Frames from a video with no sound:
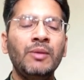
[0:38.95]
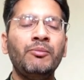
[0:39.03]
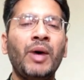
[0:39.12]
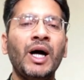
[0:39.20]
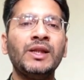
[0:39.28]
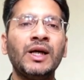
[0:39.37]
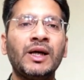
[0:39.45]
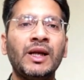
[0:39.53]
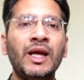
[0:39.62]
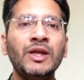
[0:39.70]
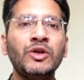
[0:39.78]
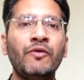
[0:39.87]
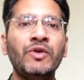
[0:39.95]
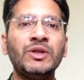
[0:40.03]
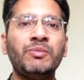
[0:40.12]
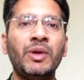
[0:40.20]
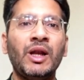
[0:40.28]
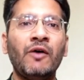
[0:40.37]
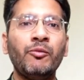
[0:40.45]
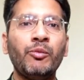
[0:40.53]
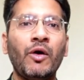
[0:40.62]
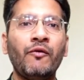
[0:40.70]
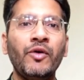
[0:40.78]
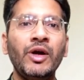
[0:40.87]
by the grace of His beloved
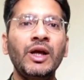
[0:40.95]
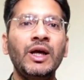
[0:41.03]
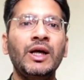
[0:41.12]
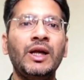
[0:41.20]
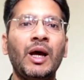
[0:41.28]
Prophet